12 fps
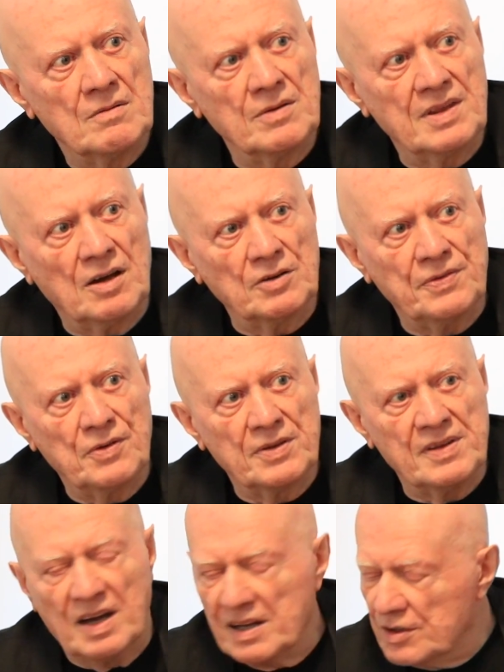Without
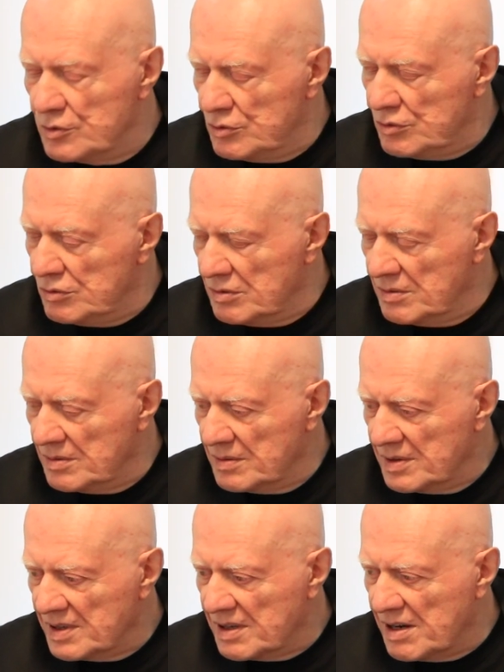further ado,
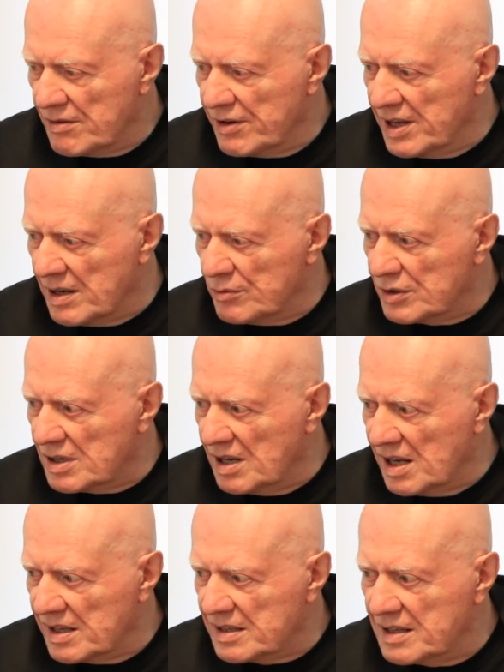Garry, I would
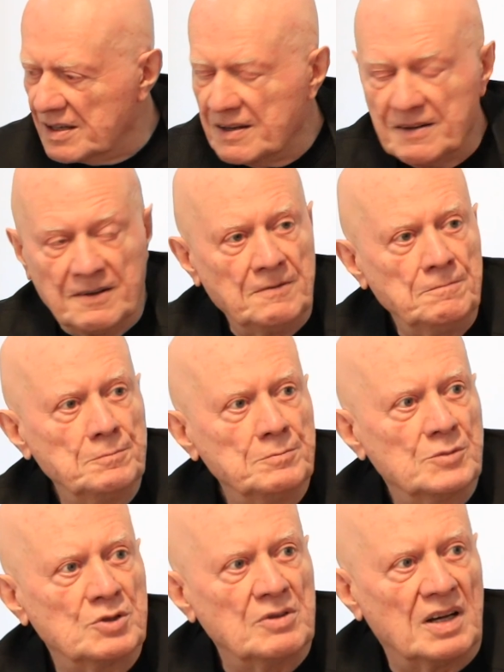like
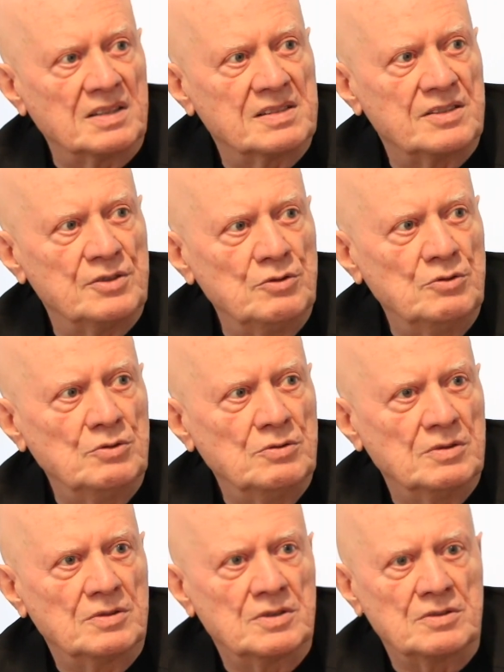to ask you
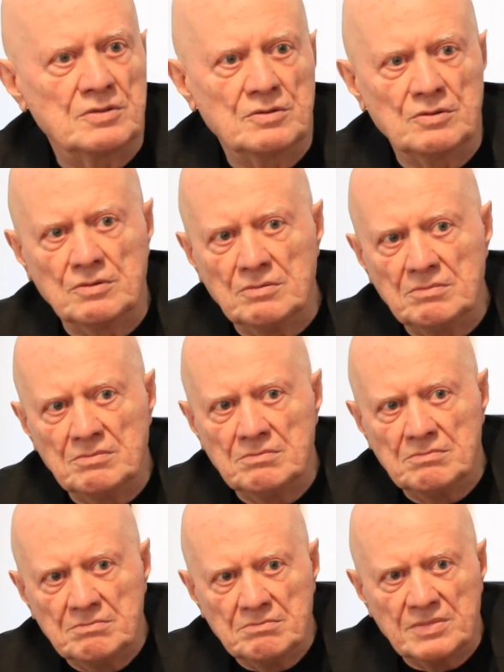to
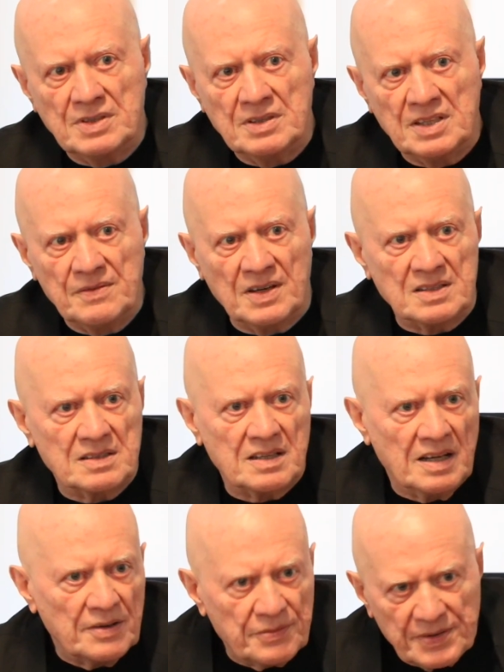give us
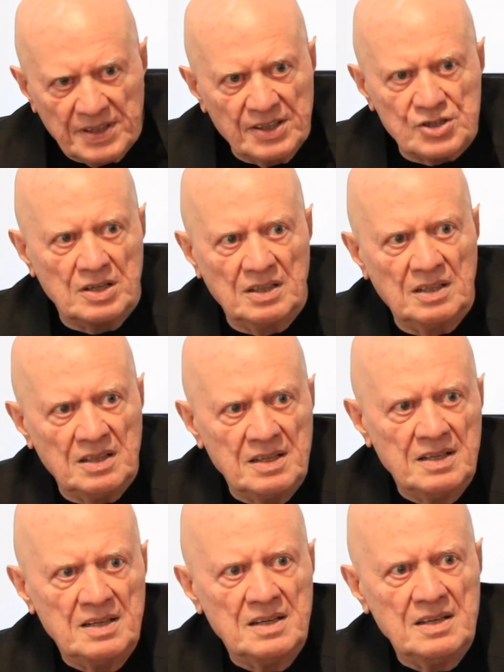kind of initial
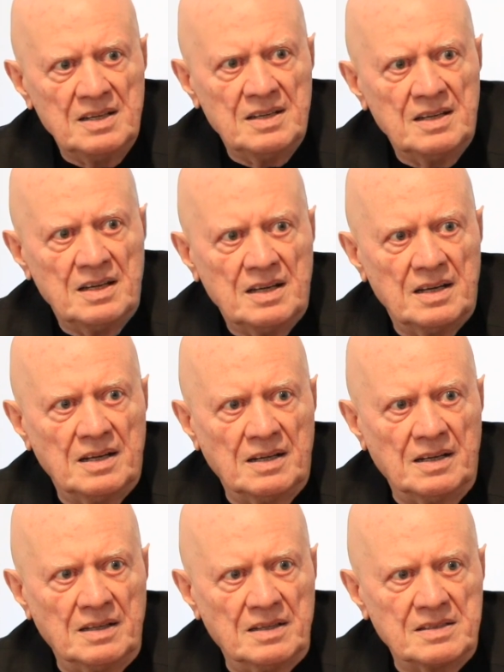
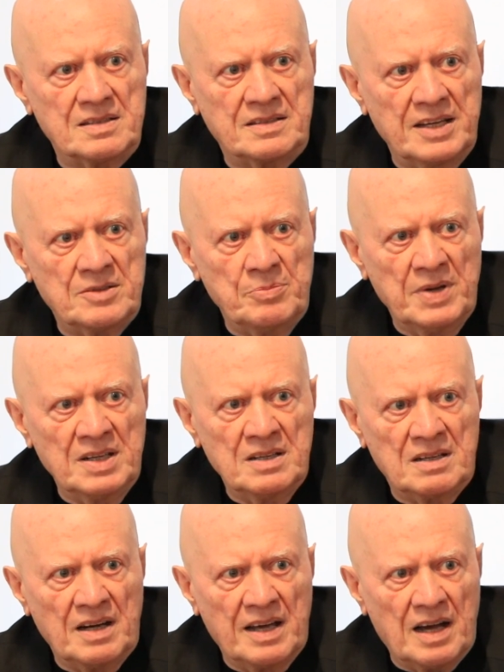
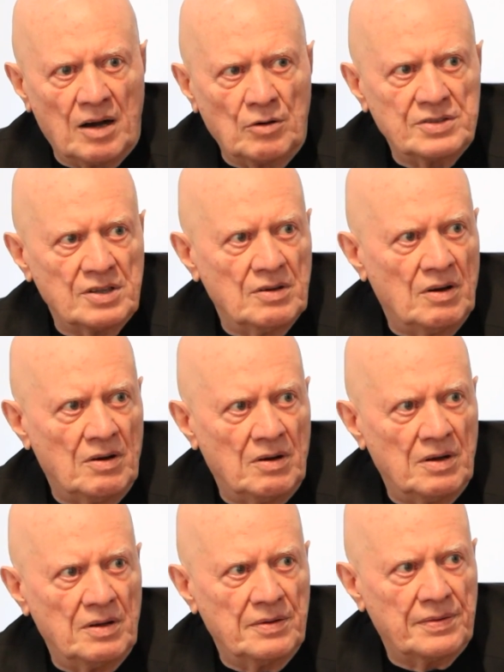statement, lay out
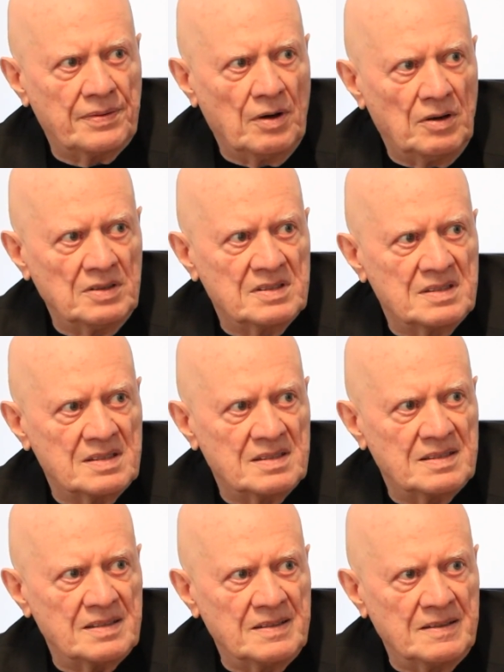your
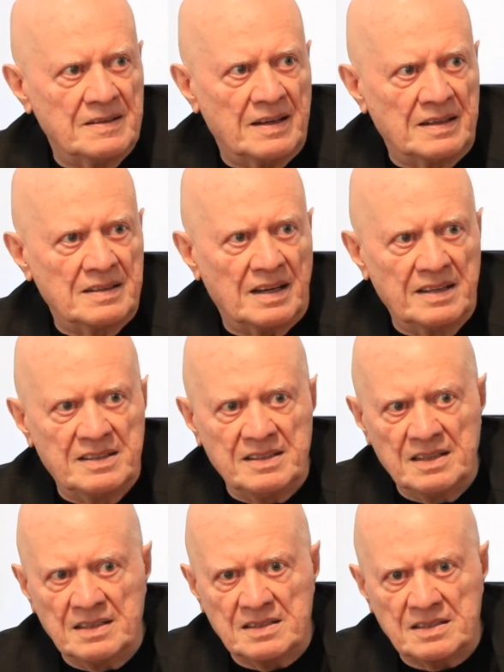thoughts and
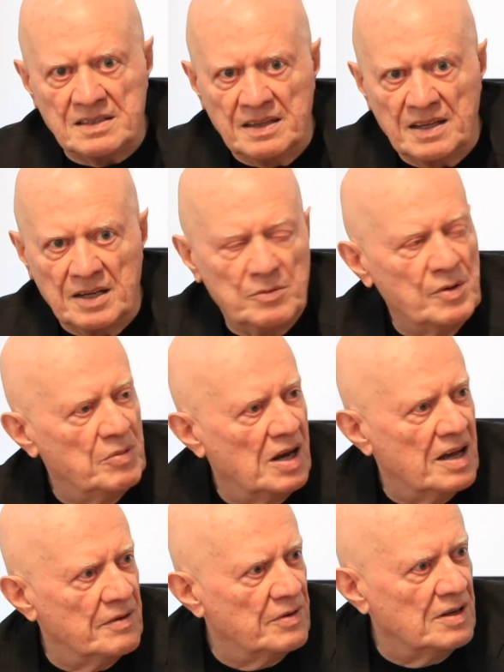ideas, and then we
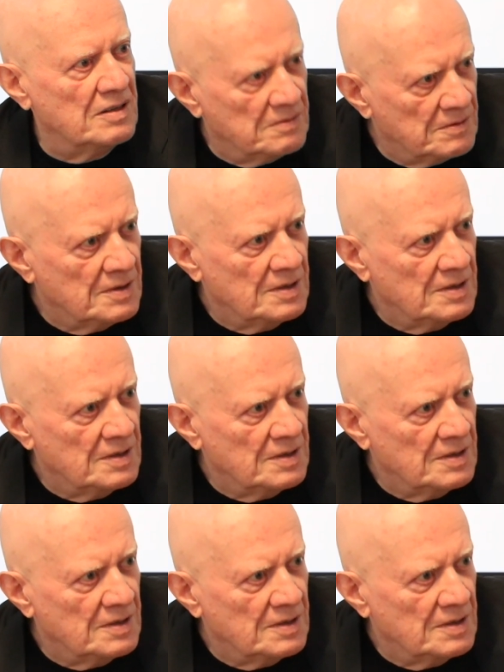will have a